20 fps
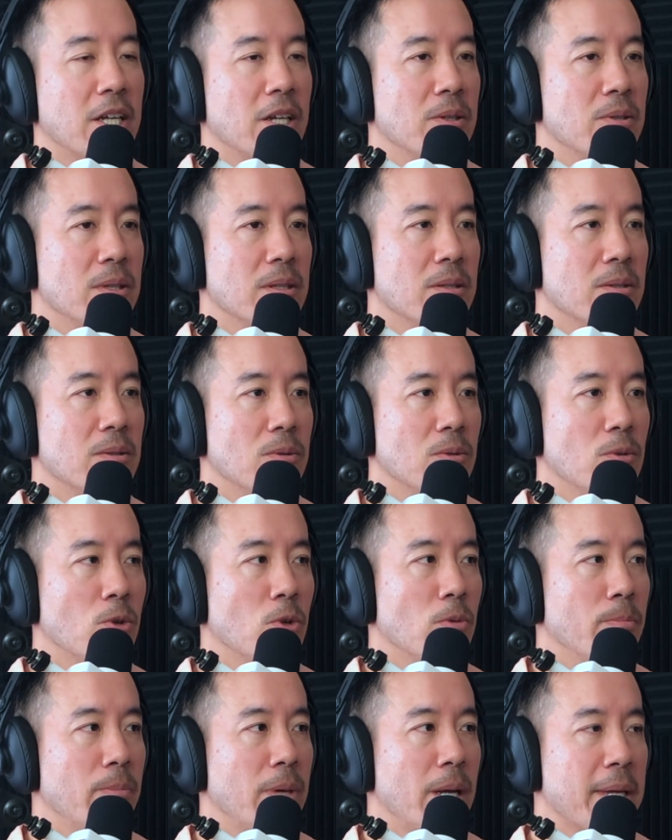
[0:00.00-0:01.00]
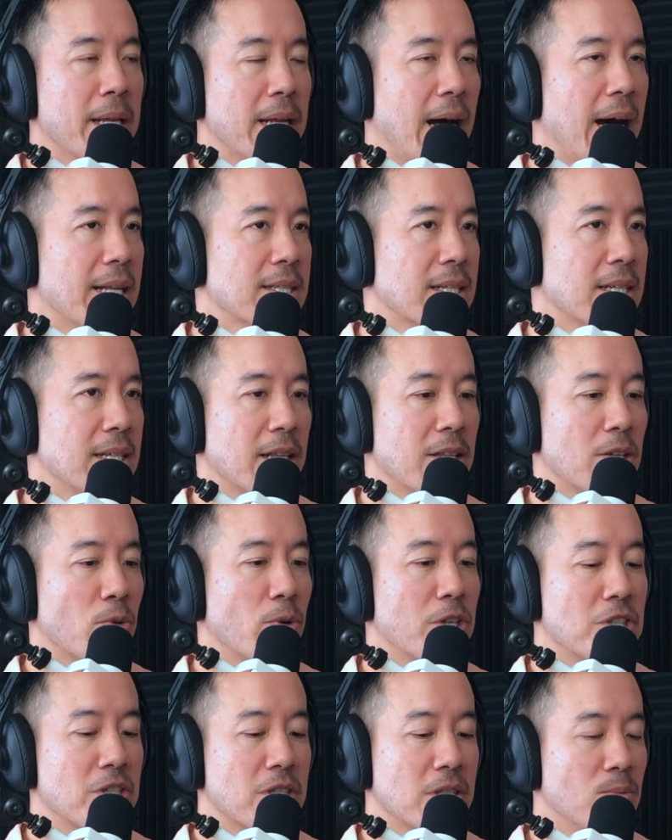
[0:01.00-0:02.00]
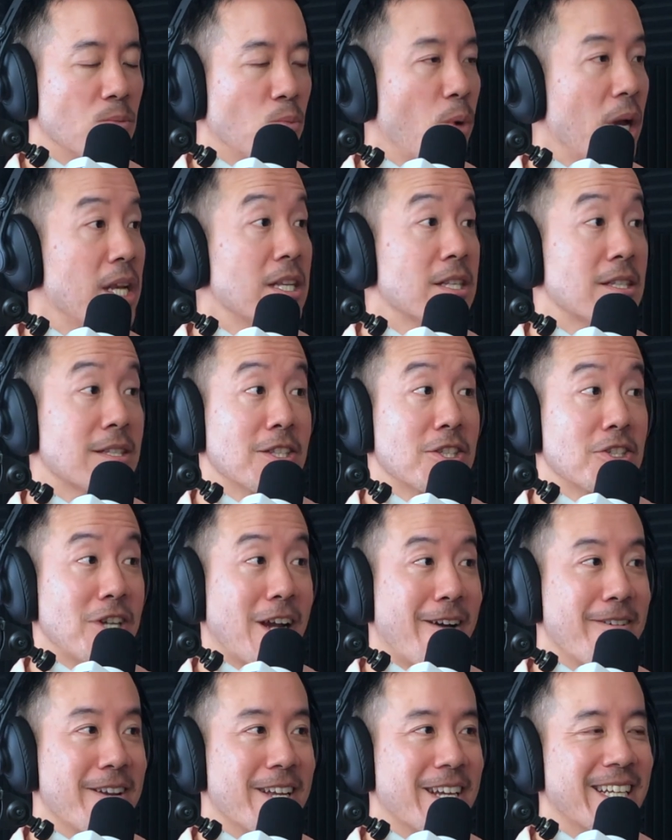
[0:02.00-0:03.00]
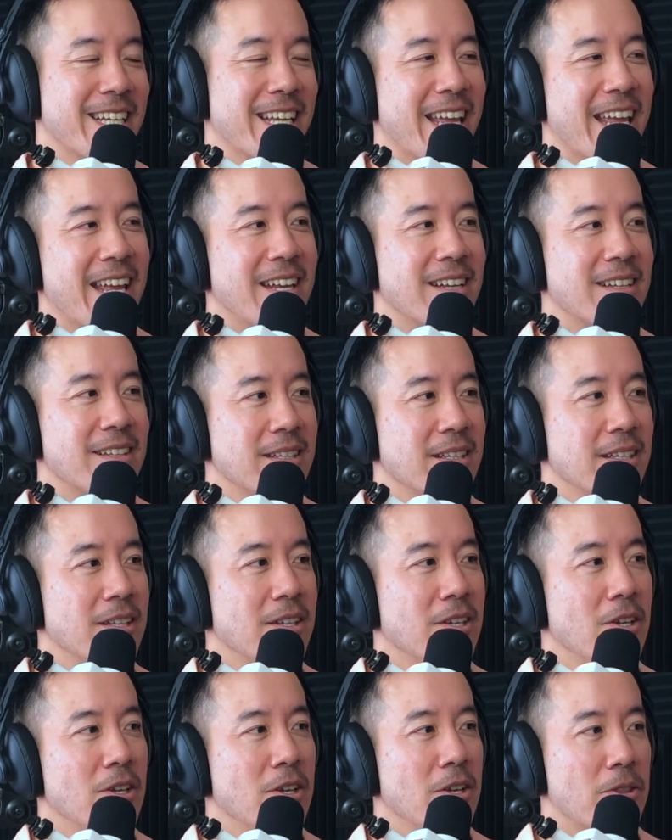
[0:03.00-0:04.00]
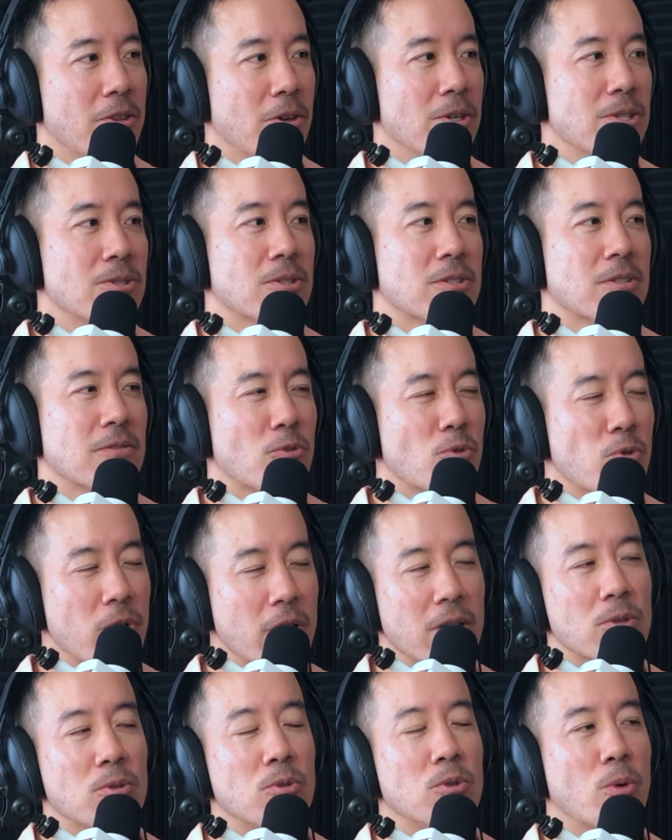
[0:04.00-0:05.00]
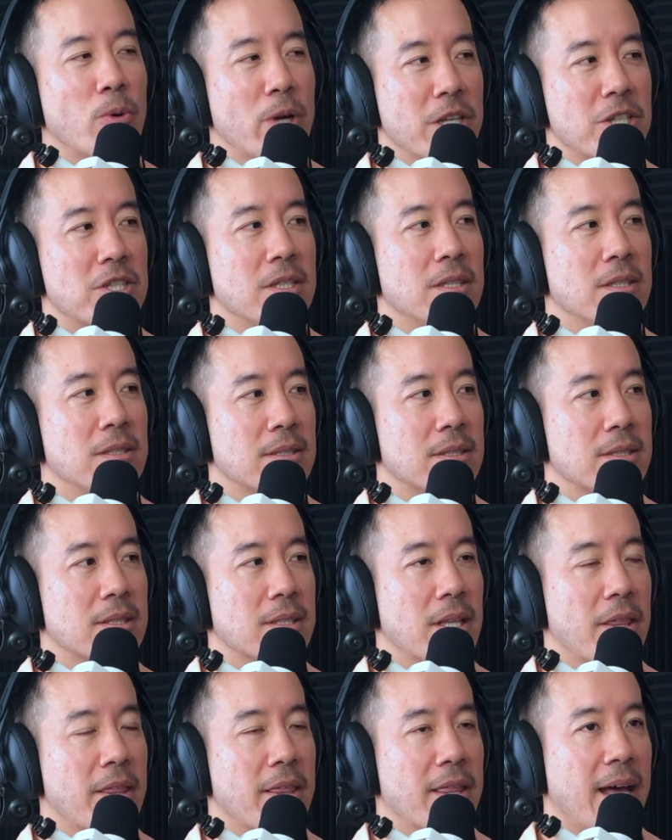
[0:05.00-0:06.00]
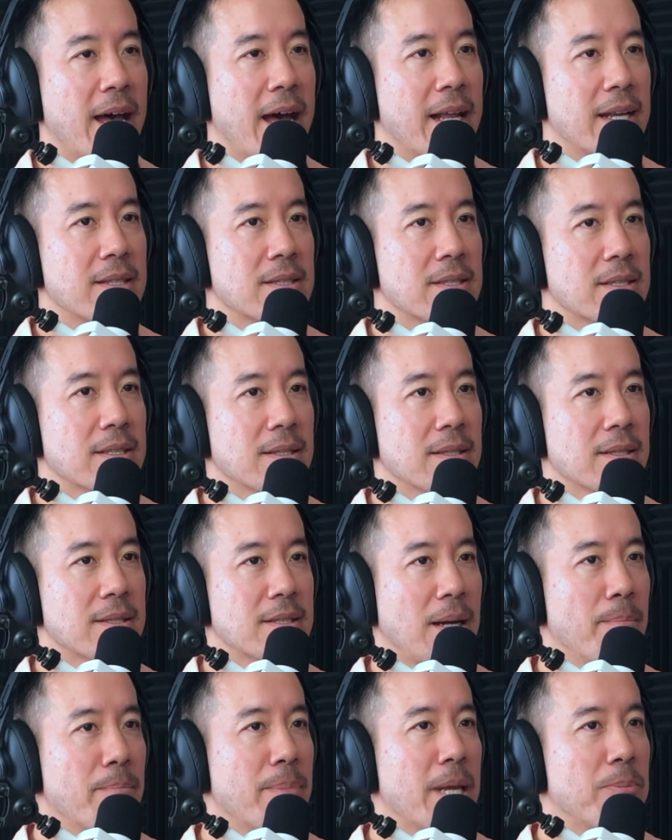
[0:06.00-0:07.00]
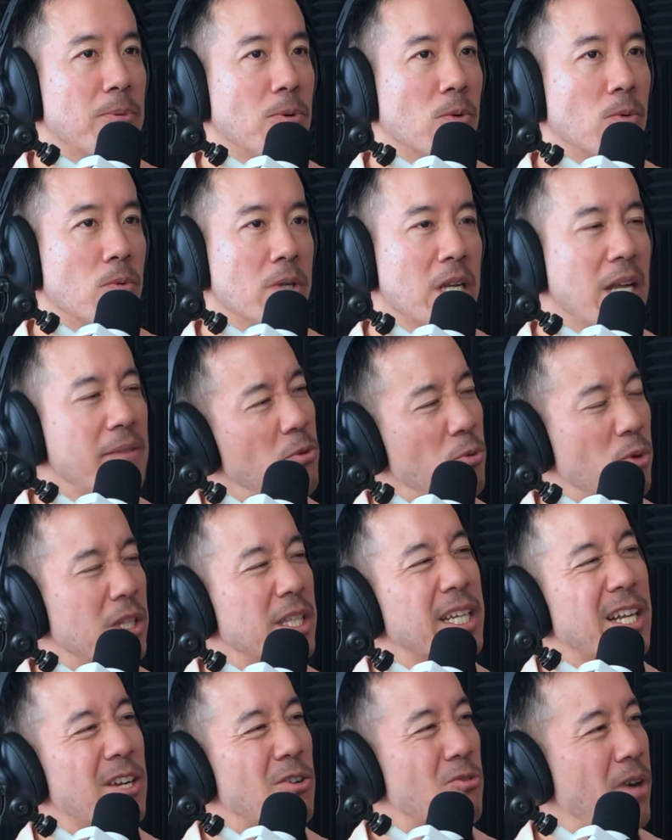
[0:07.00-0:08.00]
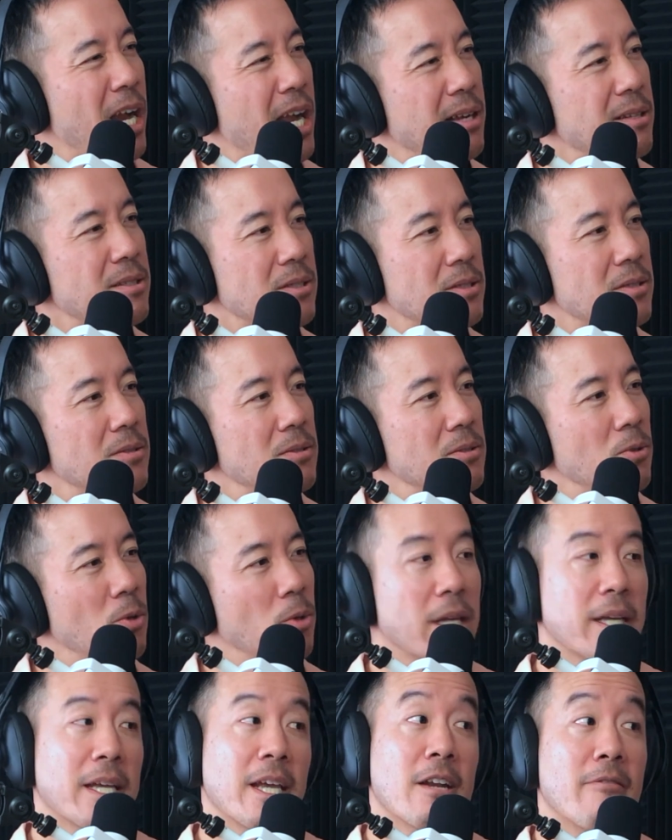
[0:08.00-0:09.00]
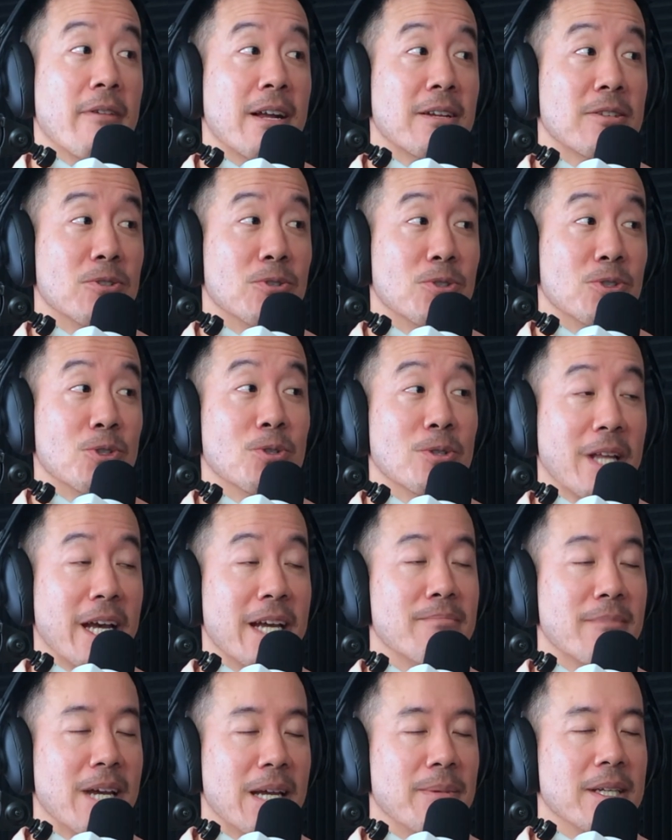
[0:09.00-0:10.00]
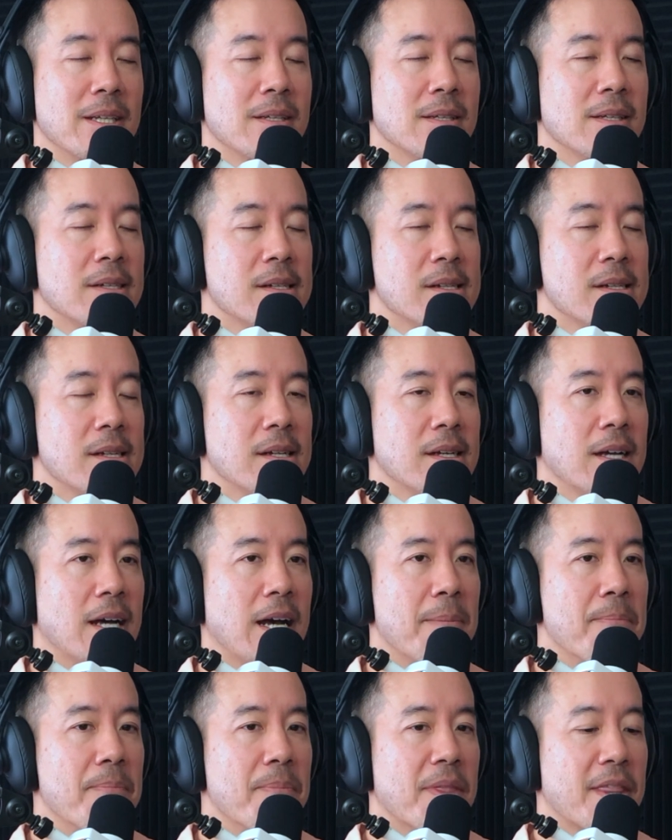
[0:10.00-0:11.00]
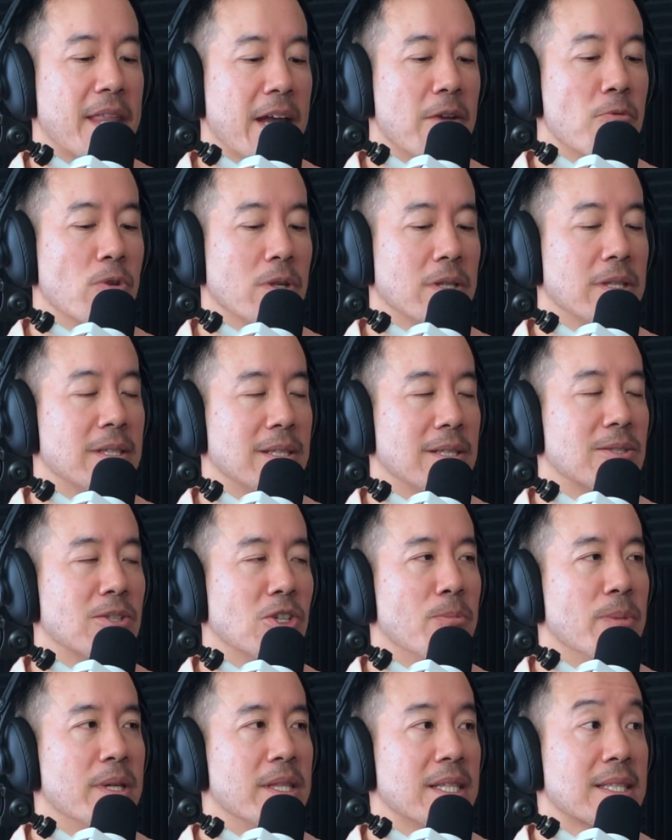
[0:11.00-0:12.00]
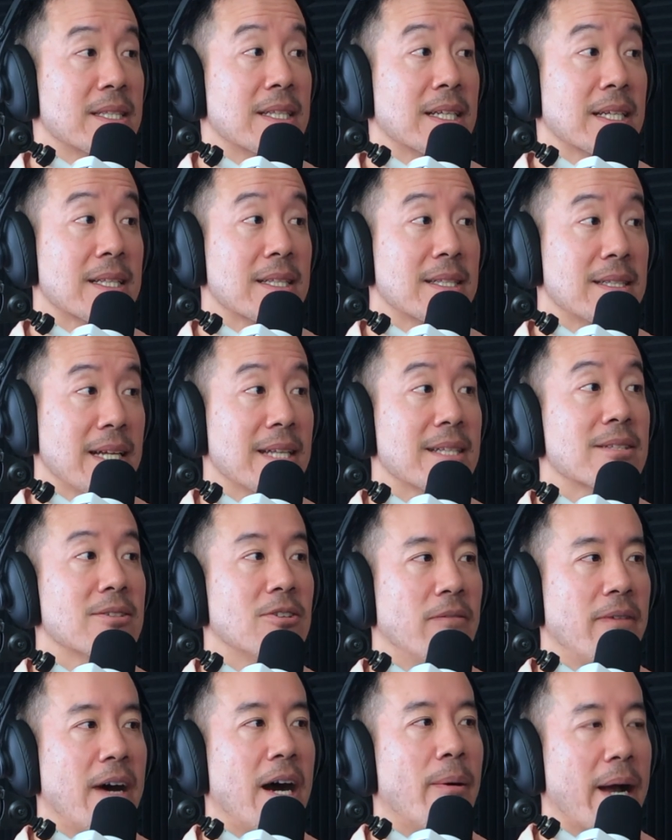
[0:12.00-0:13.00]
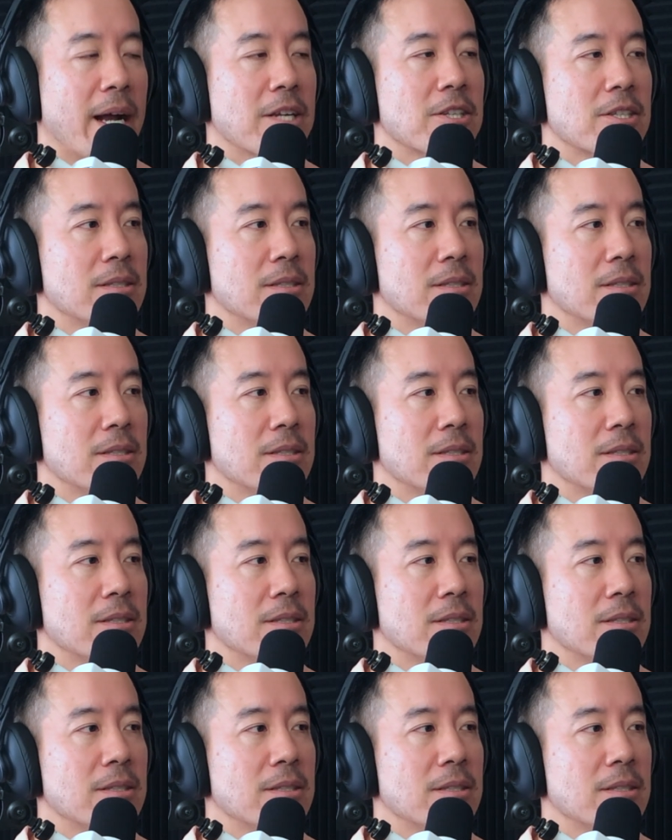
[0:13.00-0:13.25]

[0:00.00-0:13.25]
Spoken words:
or maybe asking another question, when is this charity going to end? Those sorts of critical questions that some people never really get around to, or they get around to too late maybe. They really determine the success of our